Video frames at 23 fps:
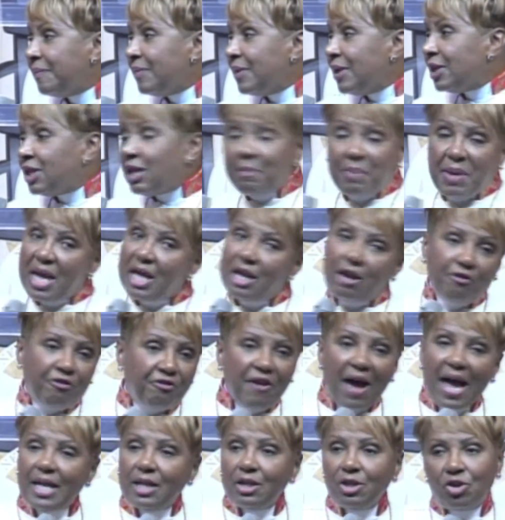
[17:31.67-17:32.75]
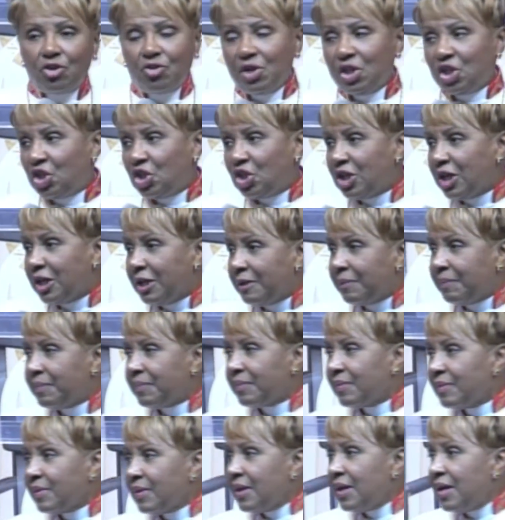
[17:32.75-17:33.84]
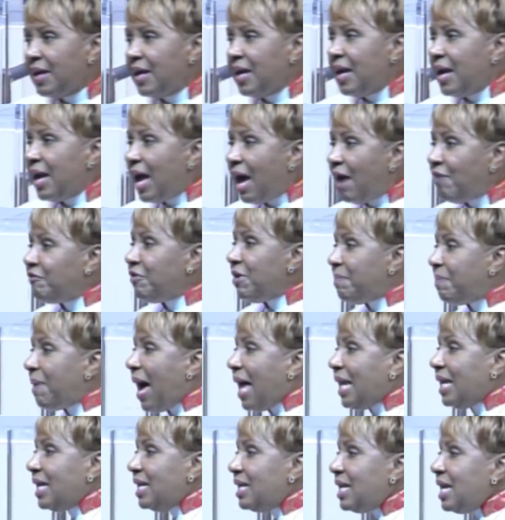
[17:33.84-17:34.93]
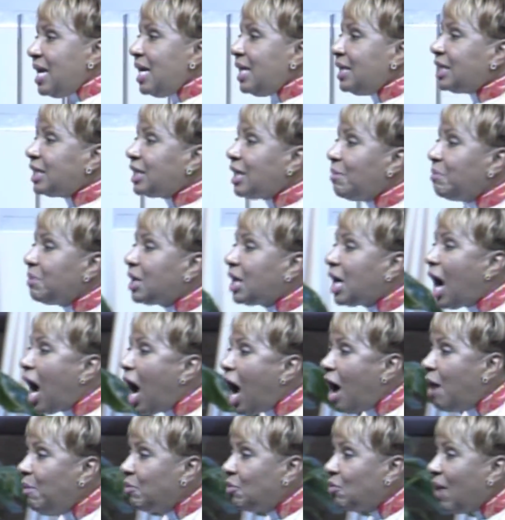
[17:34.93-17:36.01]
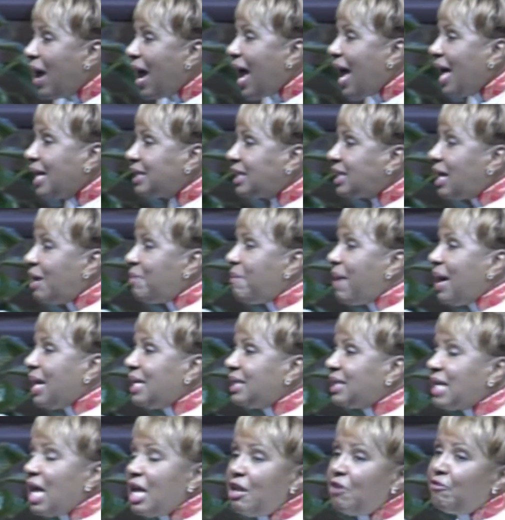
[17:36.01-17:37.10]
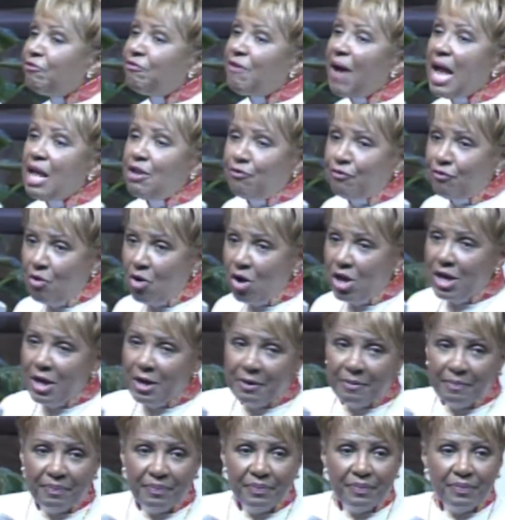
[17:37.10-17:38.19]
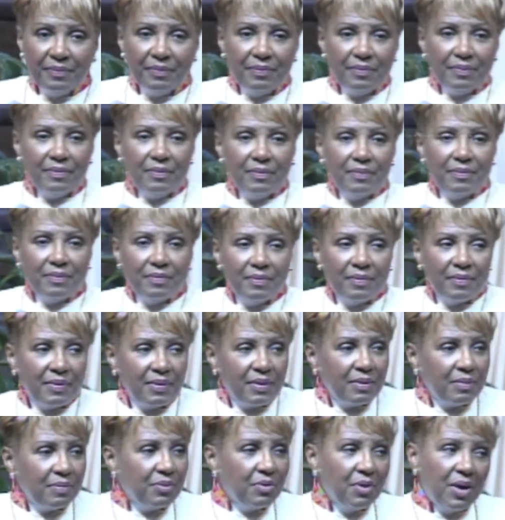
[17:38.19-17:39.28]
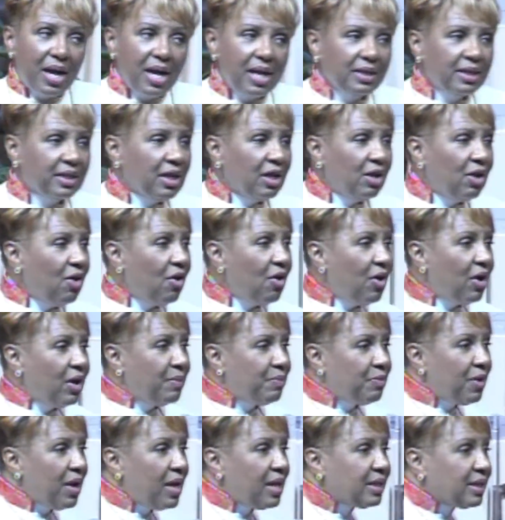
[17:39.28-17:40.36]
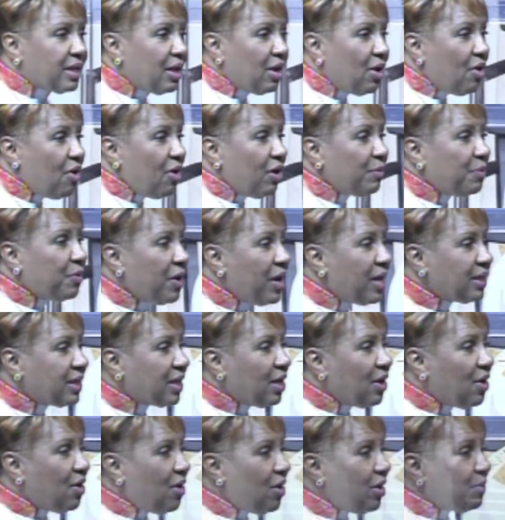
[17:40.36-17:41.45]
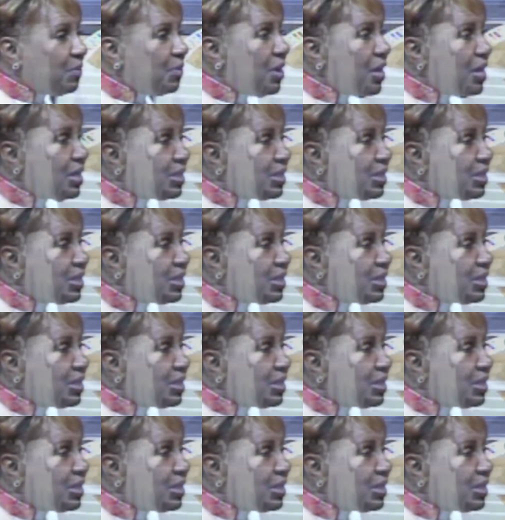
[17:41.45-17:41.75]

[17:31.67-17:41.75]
to being a fighting Christian. Everybody needs some comrades, somebody say, to fight for you. Praise the Lord, praise the Lord, praise the Lord, praise